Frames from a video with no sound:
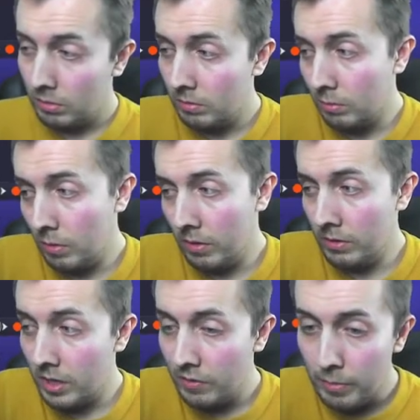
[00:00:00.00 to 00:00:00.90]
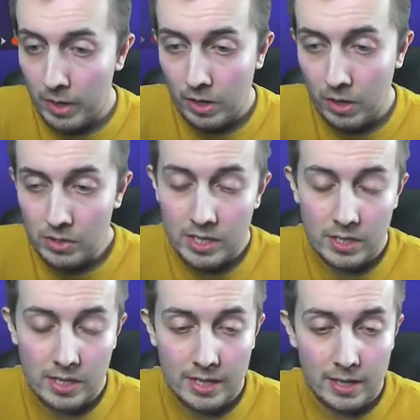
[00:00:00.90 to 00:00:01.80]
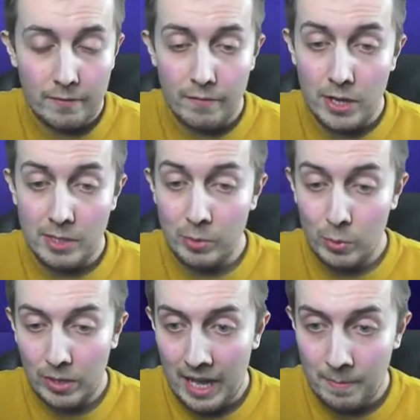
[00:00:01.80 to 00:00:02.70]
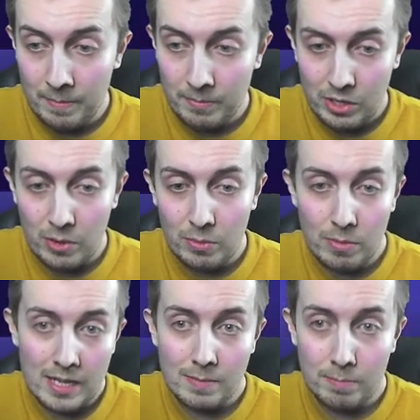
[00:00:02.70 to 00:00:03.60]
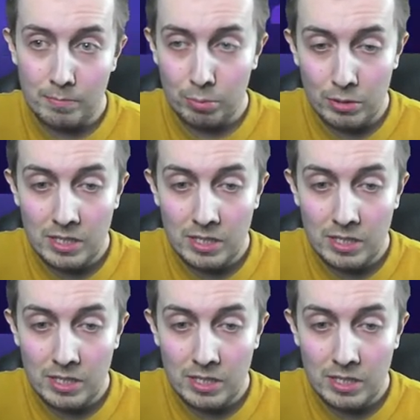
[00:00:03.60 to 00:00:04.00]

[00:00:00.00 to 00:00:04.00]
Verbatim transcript: why not sign Roberta Cost and convert him to a cam? So that's pretty